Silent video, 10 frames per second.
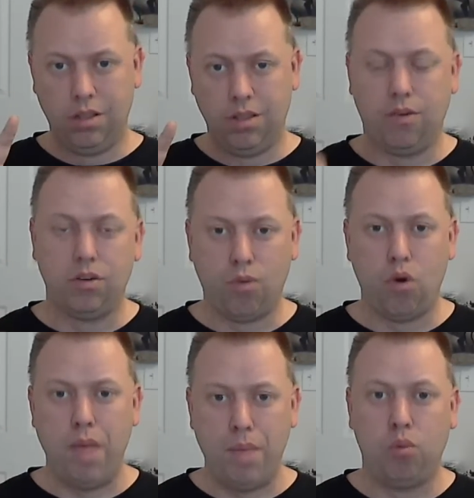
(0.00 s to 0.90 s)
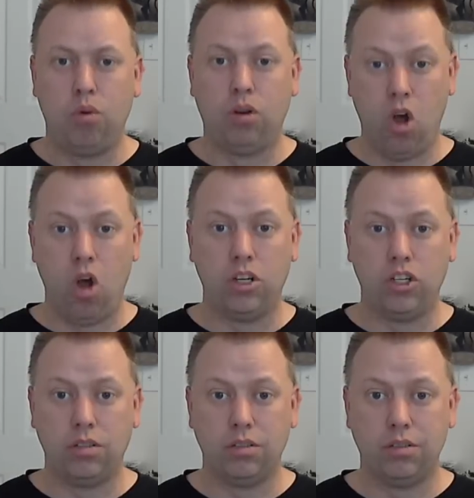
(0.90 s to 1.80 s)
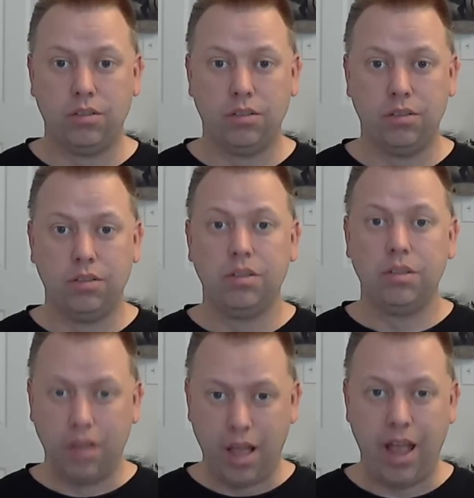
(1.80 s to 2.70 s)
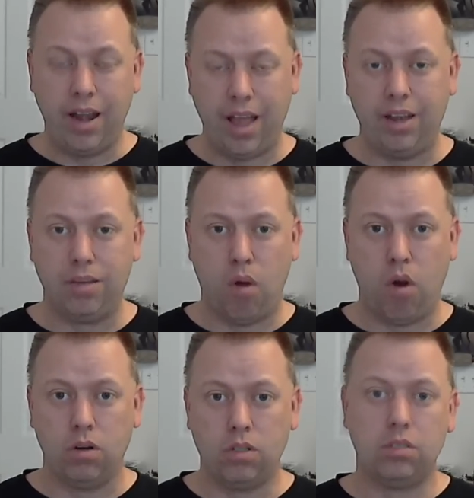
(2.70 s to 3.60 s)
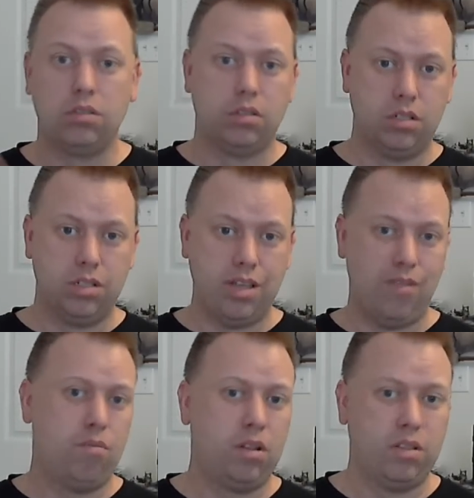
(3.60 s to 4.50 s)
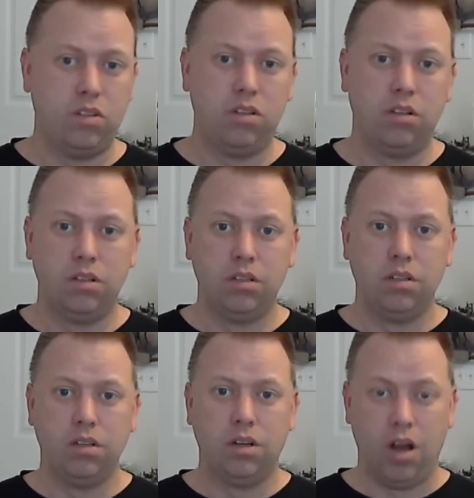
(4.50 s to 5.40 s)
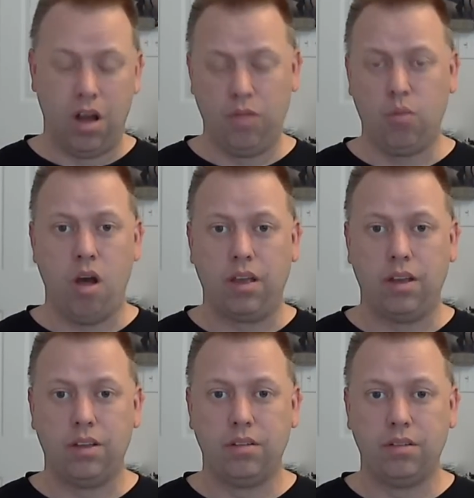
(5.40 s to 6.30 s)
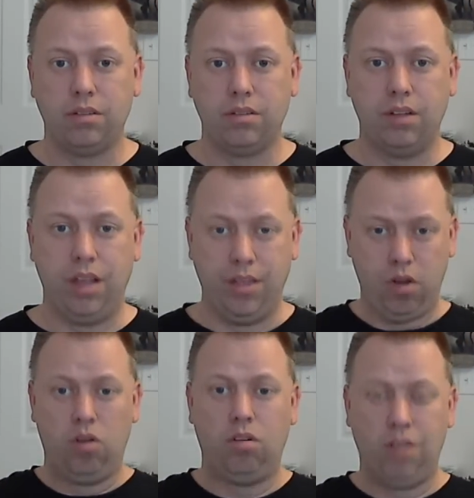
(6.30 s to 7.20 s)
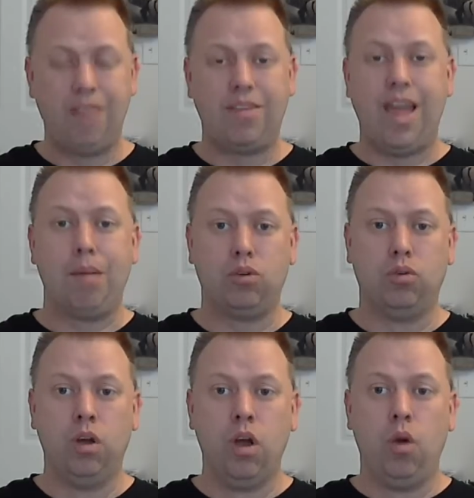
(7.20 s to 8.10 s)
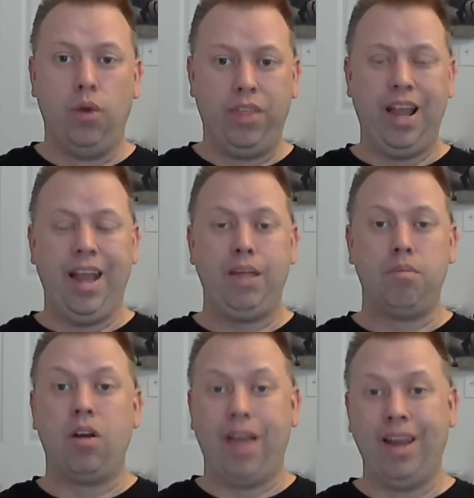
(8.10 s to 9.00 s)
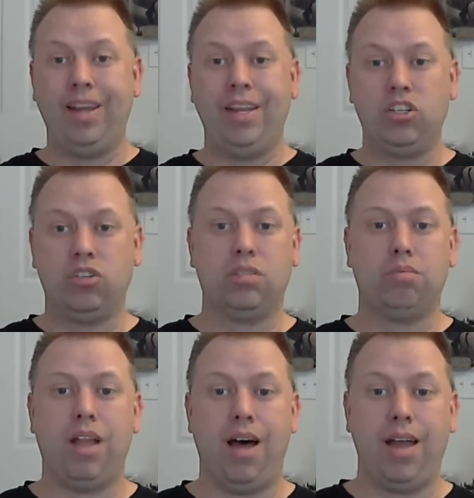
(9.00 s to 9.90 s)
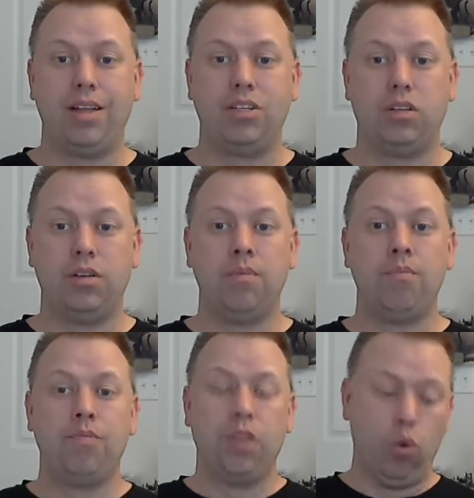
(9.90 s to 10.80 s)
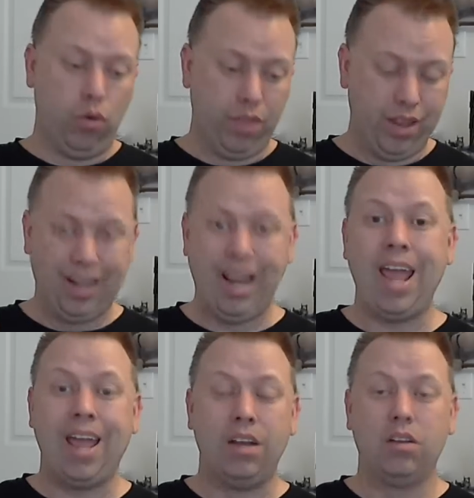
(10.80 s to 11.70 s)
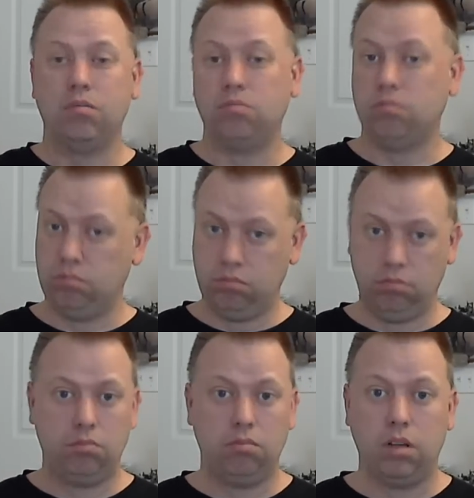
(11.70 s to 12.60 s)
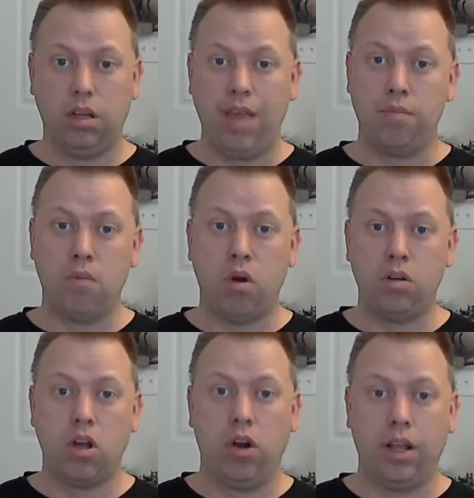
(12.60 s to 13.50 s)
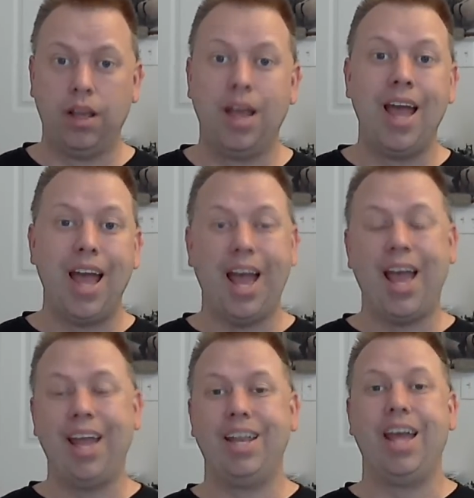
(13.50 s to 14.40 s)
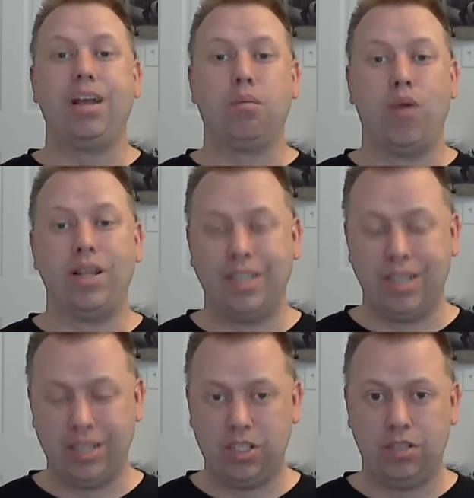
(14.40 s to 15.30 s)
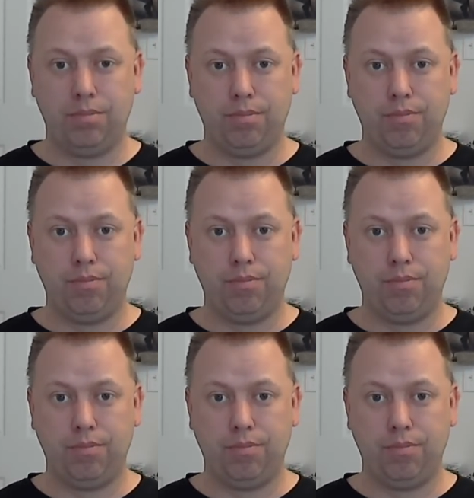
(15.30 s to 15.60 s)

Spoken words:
the first 4 people will launch and head to Mars. 7 months on the rocket in their life capsule with a landing pod and additional supplies, who will then land at the Mars colony and take up residence.